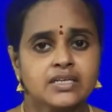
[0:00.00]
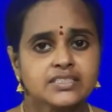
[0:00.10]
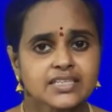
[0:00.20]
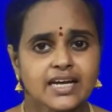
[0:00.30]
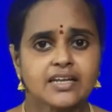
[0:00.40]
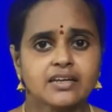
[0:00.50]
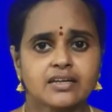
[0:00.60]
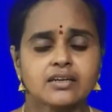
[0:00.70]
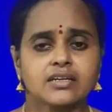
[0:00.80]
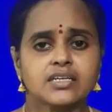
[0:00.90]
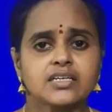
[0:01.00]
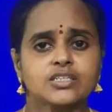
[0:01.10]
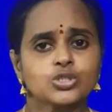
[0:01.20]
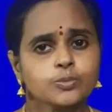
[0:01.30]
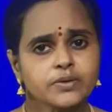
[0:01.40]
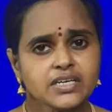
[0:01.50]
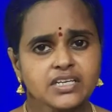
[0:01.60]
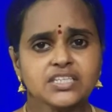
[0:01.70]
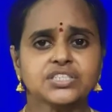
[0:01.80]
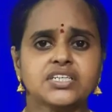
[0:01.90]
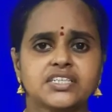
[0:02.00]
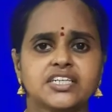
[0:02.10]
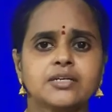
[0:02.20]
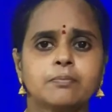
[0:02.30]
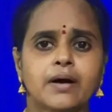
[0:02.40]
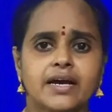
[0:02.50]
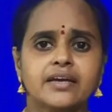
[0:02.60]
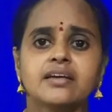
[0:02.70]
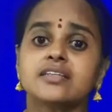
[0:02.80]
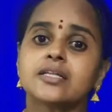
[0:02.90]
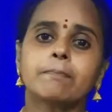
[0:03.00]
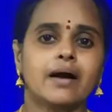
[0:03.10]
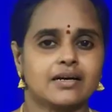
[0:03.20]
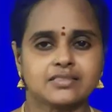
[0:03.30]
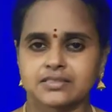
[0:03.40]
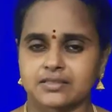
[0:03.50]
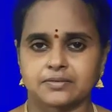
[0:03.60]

Scanner should be initiated by the parser.